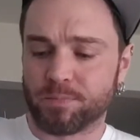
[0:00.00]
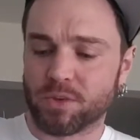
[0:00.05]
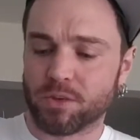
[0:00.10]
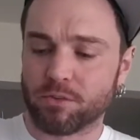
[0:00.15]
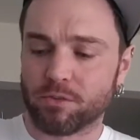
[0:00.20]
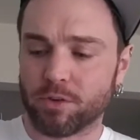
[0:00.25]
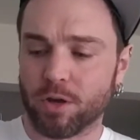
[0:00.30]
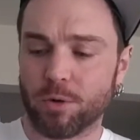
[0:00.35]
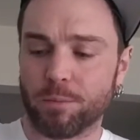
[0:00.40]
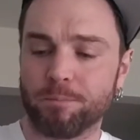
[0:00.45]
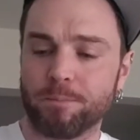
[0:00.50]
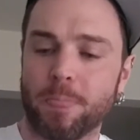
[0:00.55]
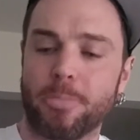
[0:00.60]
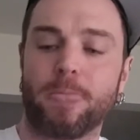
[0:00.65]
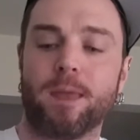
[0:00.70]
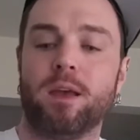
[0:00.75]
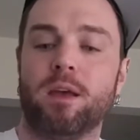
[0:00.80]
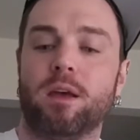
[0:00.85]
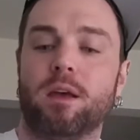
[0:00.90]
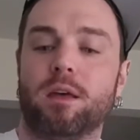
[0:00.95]
So
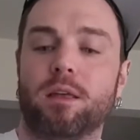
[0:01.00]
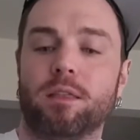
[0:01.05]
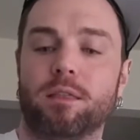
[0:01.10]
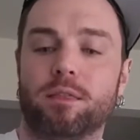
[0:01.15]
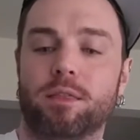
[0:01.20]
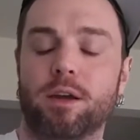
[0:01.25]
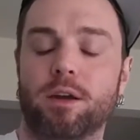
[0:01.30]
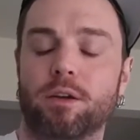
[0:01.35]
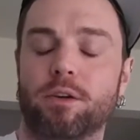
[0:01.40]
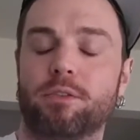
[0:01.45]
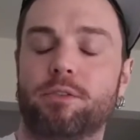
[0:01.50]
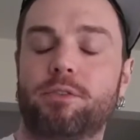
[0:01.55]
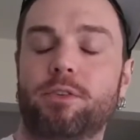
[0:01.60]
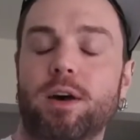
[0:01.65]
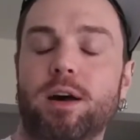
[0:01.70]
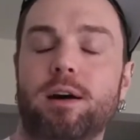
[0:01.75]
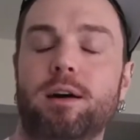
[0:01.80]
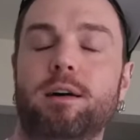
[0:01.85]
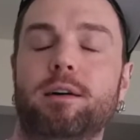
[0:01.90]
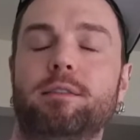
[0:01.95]
there's
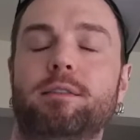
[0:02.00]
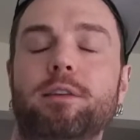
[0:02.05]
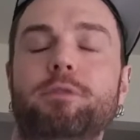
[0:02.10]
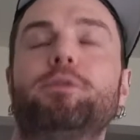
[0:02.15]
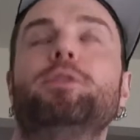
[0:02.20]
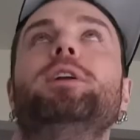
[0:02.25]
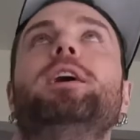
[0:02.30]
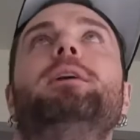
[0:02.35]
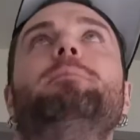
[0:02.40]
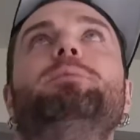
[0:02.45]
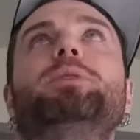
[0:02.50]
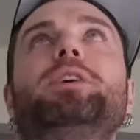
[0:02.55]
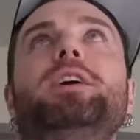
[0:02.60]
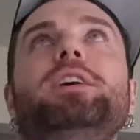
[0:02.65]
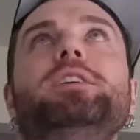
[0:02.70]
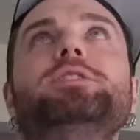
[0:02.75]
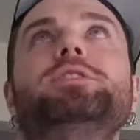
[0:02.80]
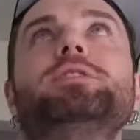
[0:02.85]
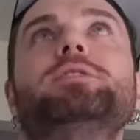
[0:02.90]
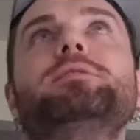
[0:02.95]
different
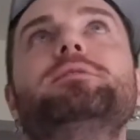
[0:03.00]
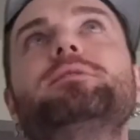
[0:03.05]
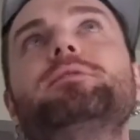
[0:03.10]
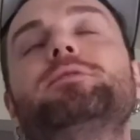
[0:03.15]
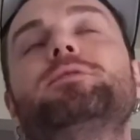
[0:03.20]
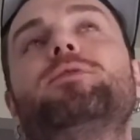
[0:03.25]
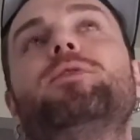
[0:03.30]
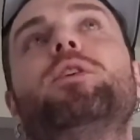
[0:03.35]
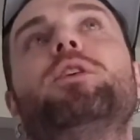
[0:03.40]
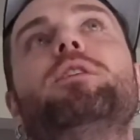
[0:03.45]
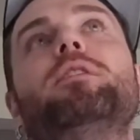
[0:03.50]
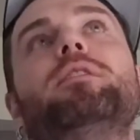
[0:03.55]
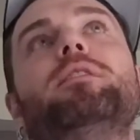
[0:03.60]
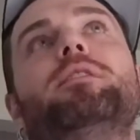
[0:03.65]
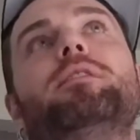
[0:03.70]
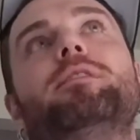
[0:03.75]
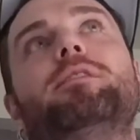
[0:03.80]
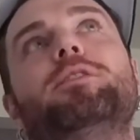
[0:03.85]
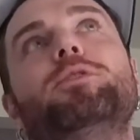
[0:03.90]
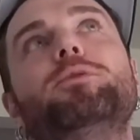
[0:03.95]
applications as far
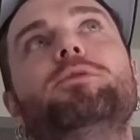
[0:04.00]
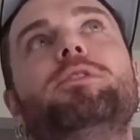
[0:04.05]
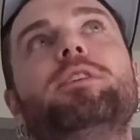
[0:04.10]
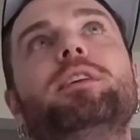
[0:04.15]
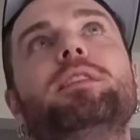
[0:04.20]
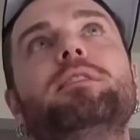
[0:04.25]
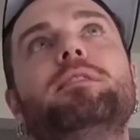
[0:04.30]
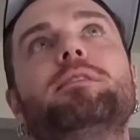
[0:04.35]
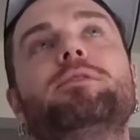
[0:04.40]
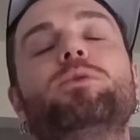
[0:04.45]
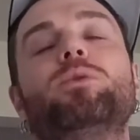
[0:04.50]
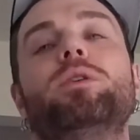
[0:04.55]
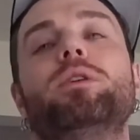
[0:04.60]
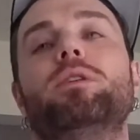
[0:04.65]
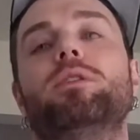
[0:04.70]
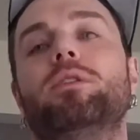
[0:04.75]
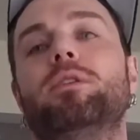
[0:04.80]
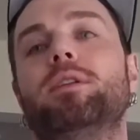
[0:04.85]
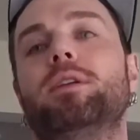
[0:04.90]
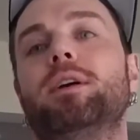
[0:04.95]
as using this
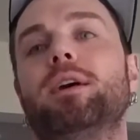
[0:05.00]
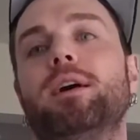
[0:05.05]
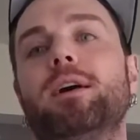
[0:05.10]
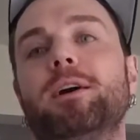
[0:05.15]
oil,